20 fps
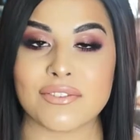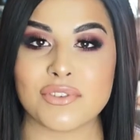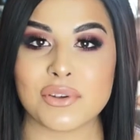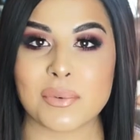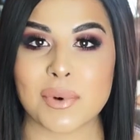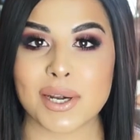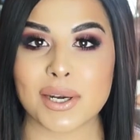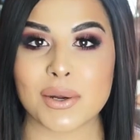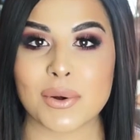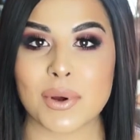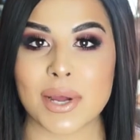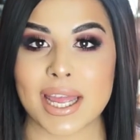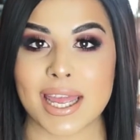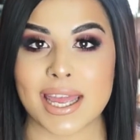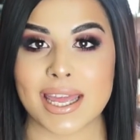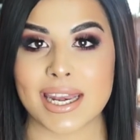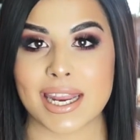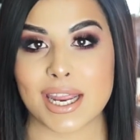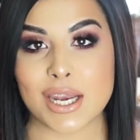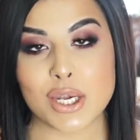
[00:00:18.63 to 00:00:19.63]
if you want to go
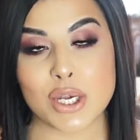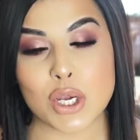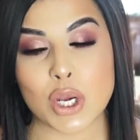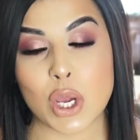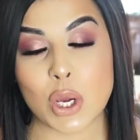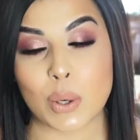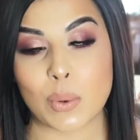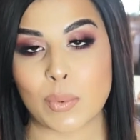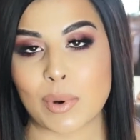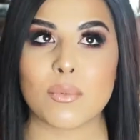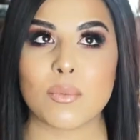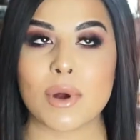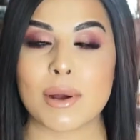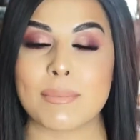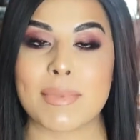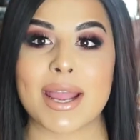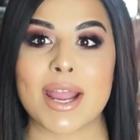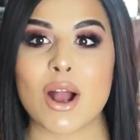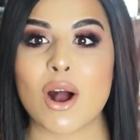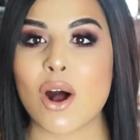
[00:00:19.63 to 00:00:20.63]
ahead and know what
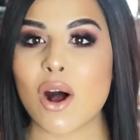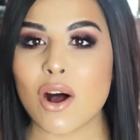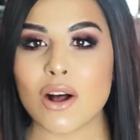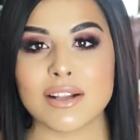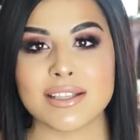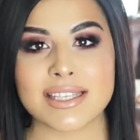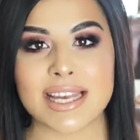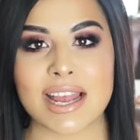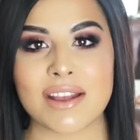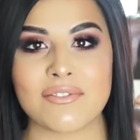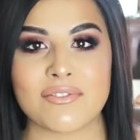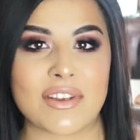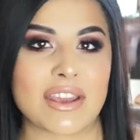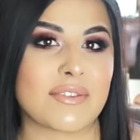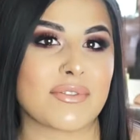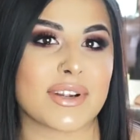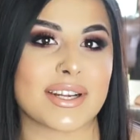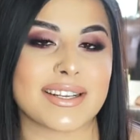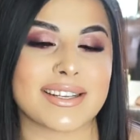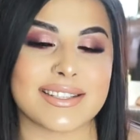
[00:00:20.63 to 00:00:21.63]
my all-time
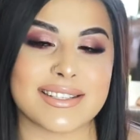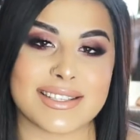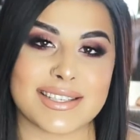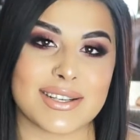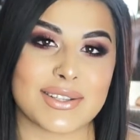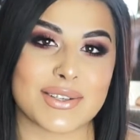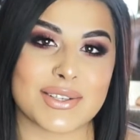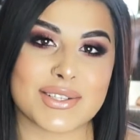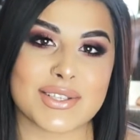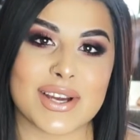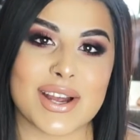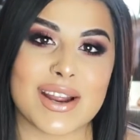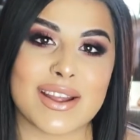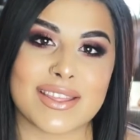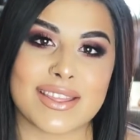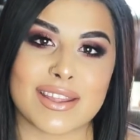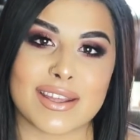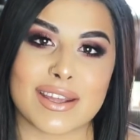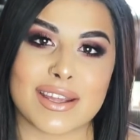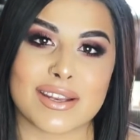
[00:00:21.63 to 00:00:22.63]
favorite concealers are,
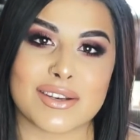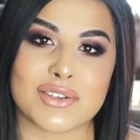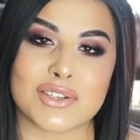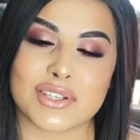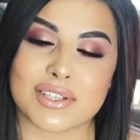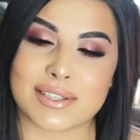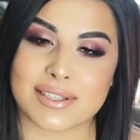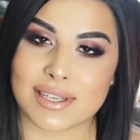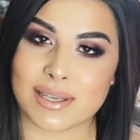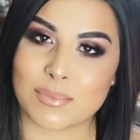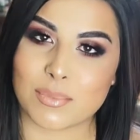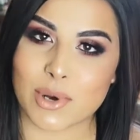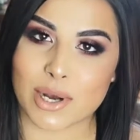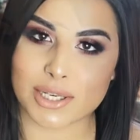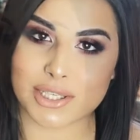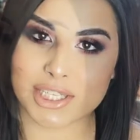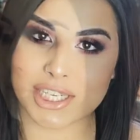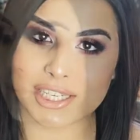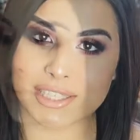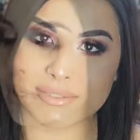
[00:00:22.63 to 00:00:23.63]
then just keep
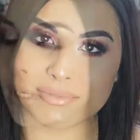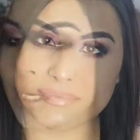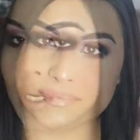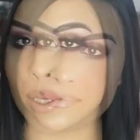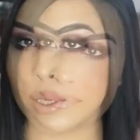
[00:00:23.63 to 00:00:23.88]
watching.